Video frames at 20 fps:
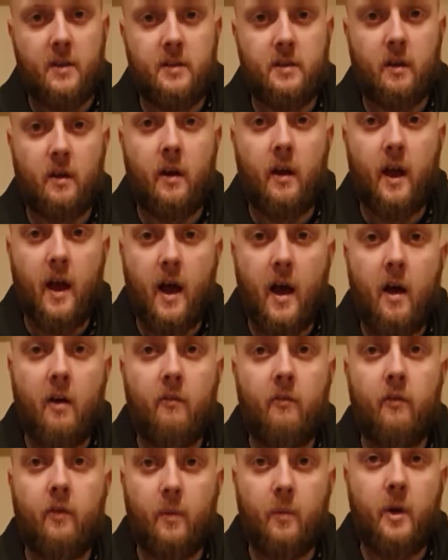that I
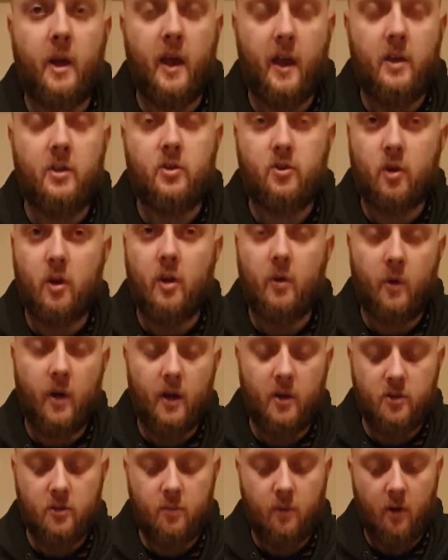have in my head straight away
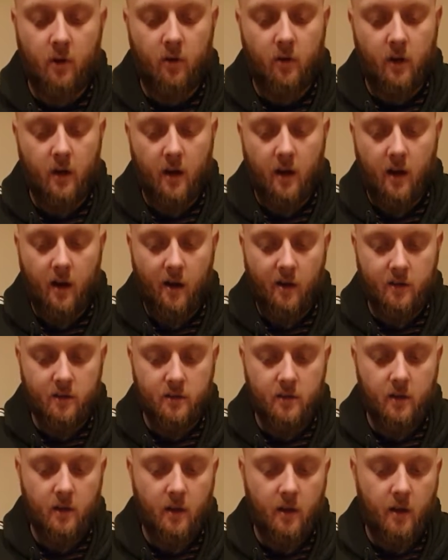just by looking at cards,